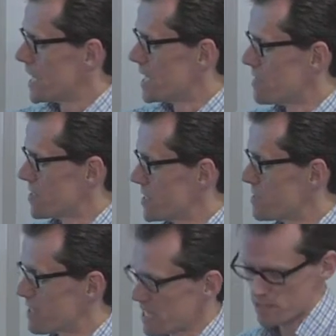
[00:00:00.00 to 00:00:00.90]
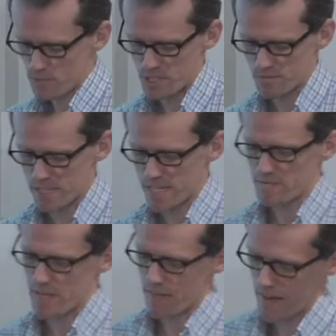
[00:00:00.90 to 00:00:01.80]
in the middle at the bottom there.
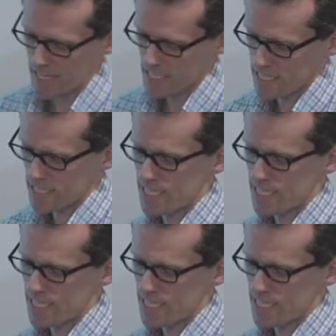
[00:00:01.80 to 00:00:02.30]
And that is an